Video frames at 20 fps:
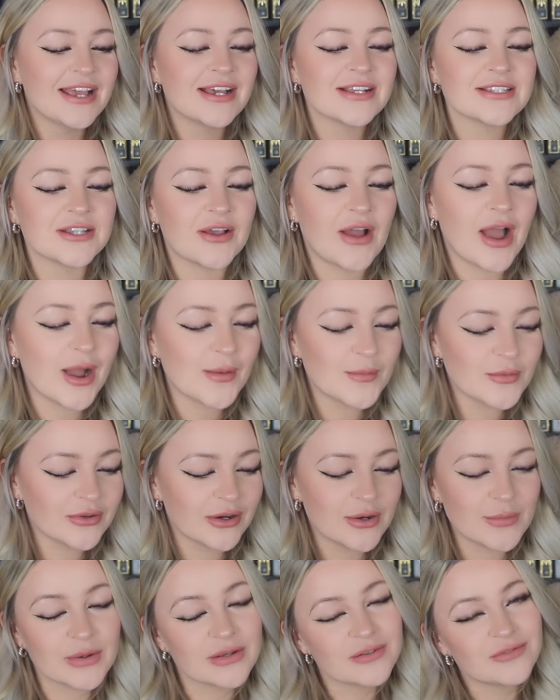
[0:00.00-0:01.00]
So I'm a
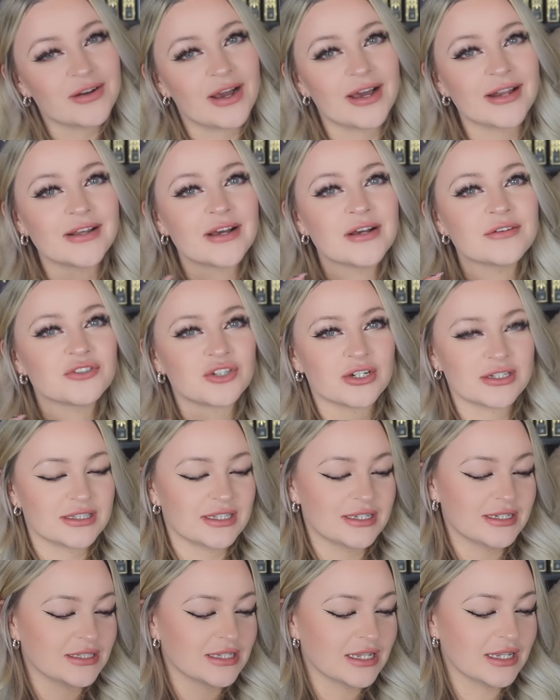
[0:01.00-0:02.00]
very big fan of
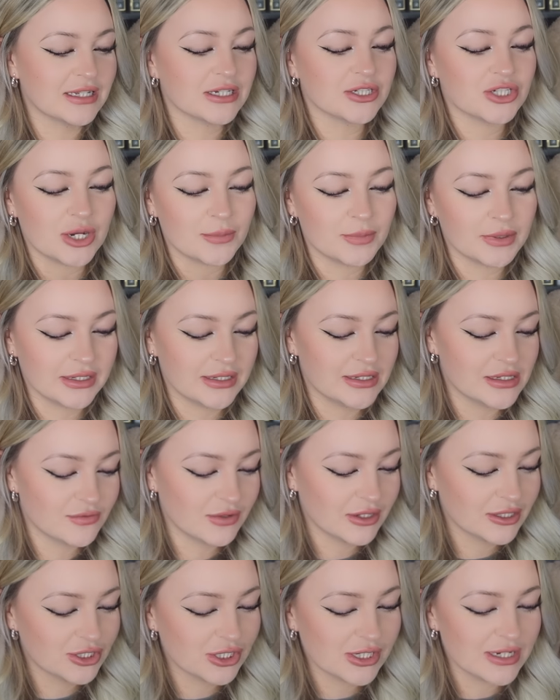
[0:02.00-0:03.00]
translated Japanese
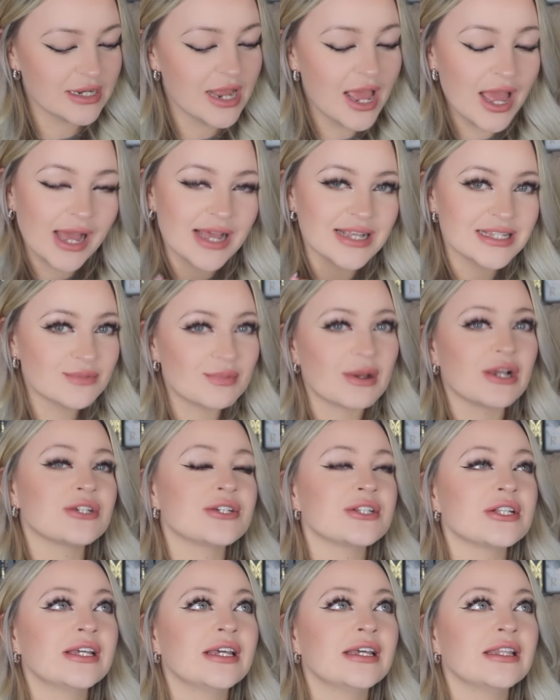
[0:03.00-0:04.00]
fiction,
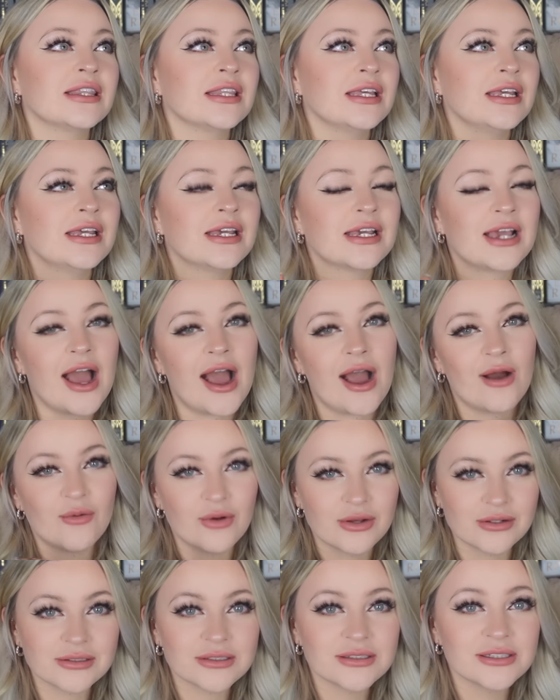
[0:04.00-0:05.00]
especially the cat
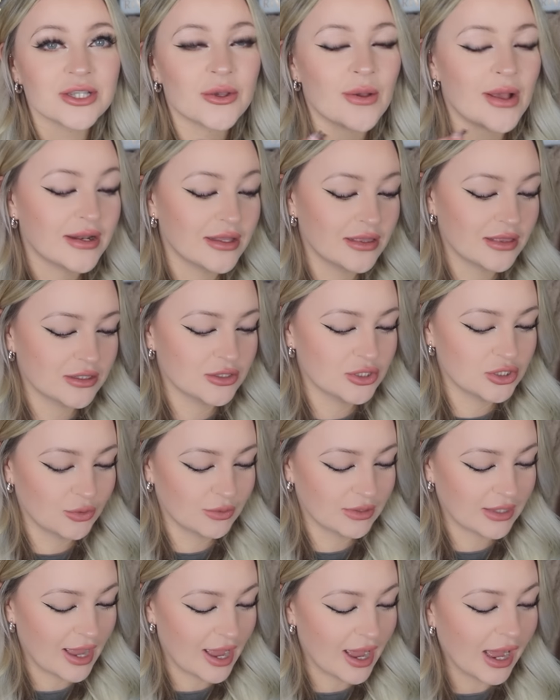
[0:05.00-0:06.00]
one. So anything to do
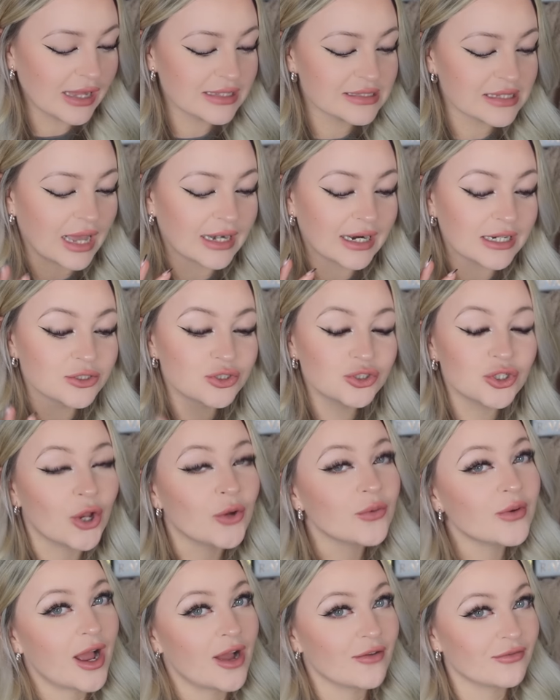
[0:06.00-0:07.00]
with cat. And I
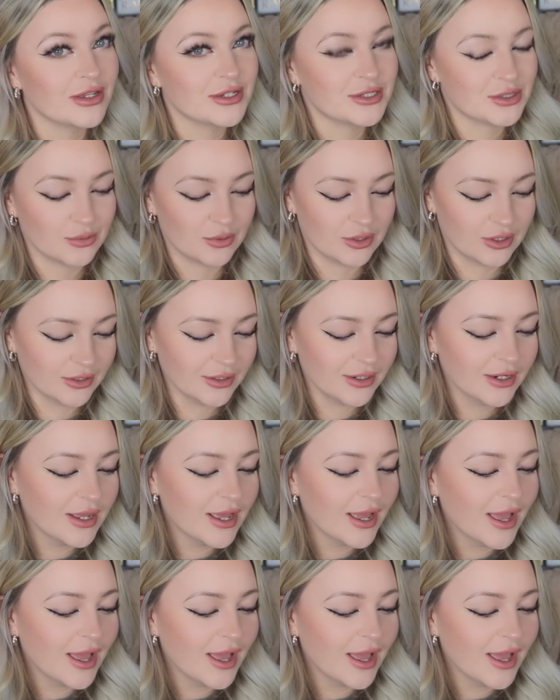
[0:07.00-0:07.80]
don't have this one.